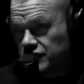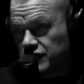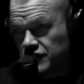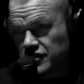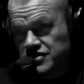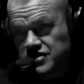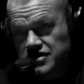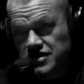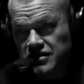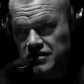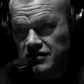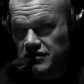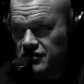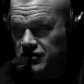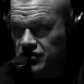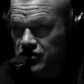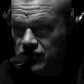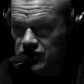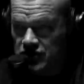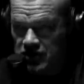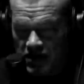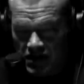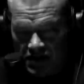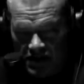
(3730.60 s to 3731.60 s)
That's it. You
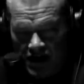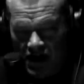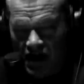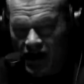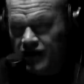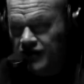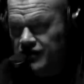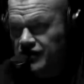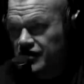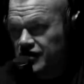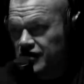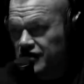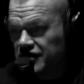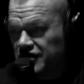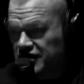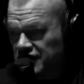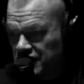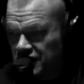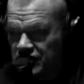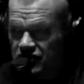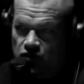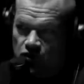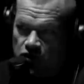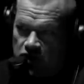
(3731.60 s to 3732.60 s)
cannot
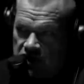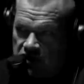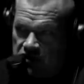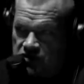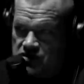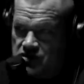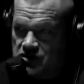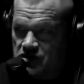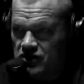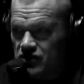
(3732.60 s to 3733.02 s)
get in the weeds.